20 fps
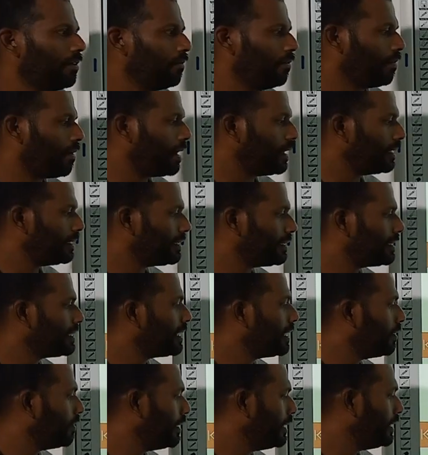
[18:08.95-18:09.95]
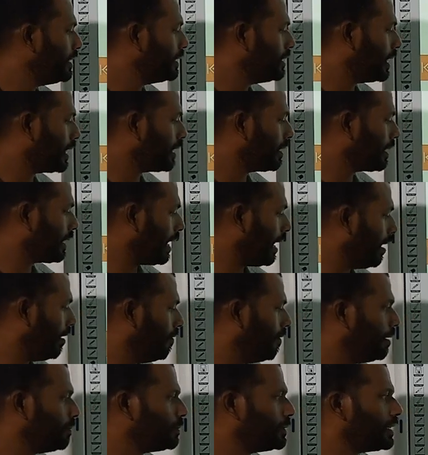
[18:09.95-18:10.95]
One server is a
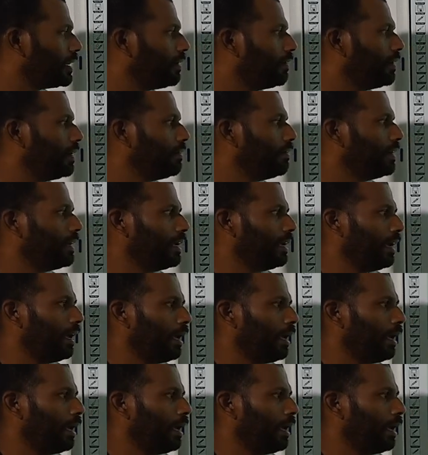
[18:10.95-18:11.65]
web server.